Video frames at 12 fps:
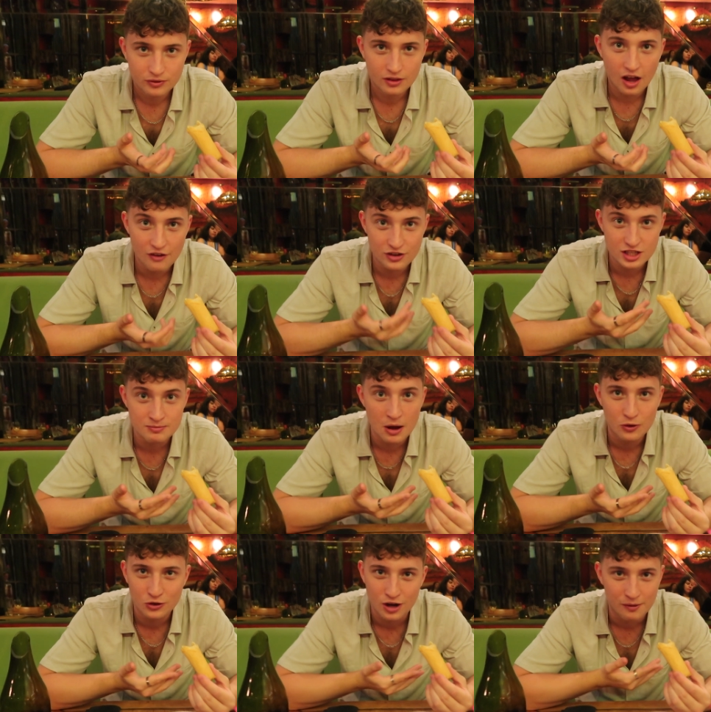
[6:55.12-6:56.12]
Like, if it
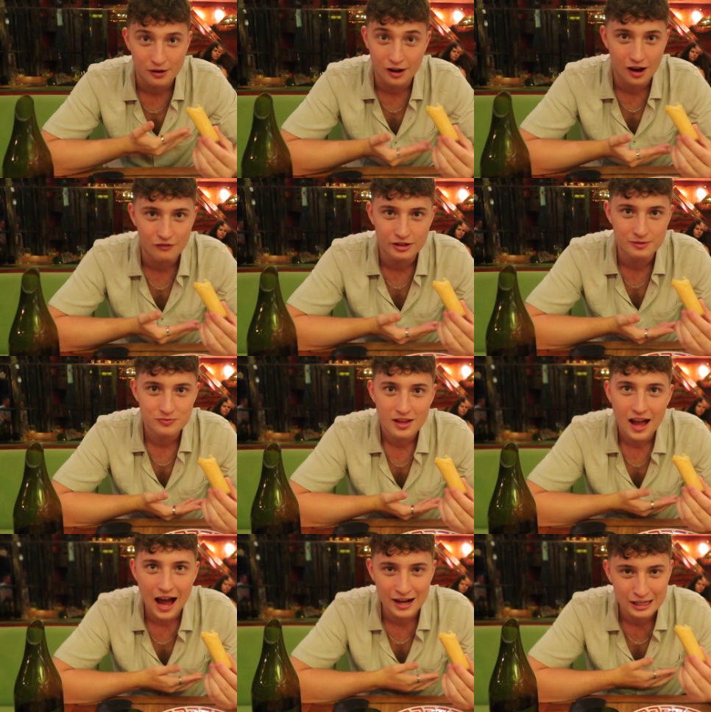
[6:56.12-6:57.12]
smells good, I love
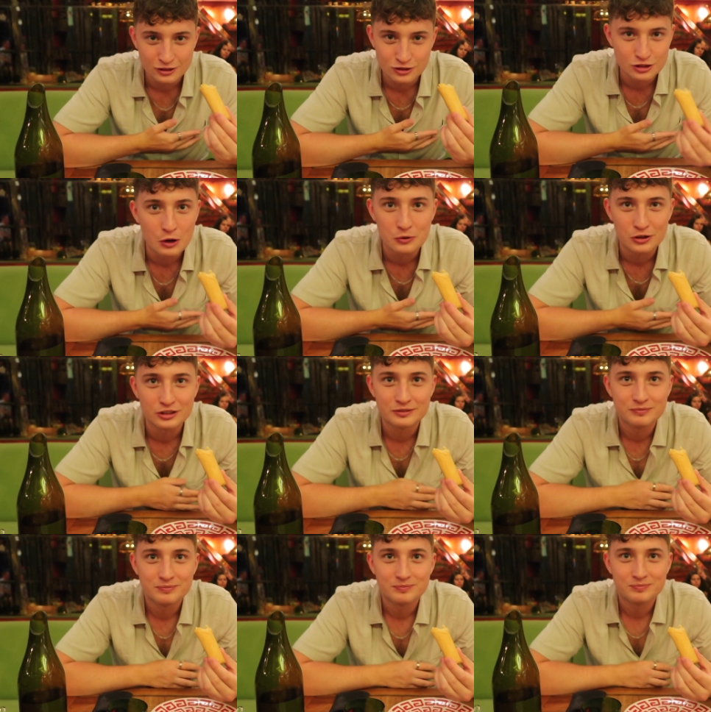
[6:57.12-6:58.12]
it. Baby, keep so talking through
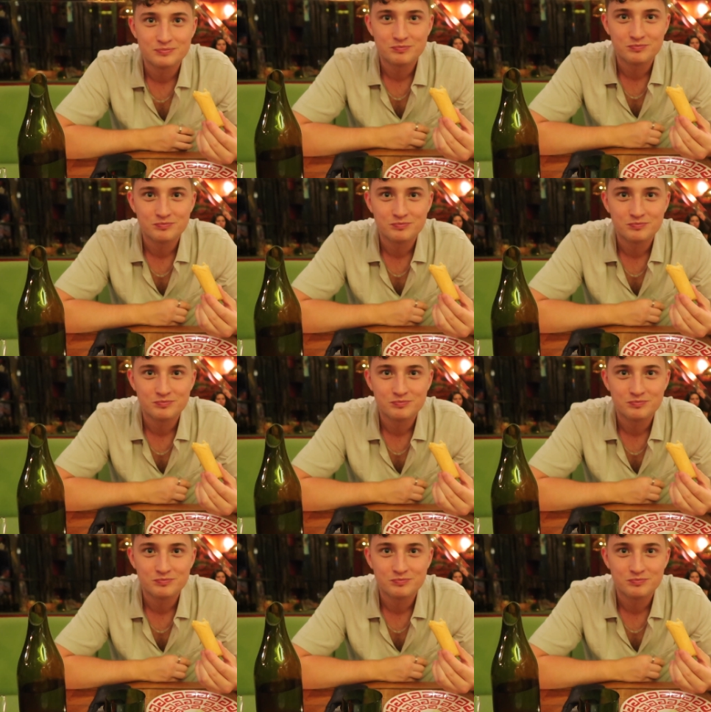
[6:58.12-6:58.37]
your eyebrows.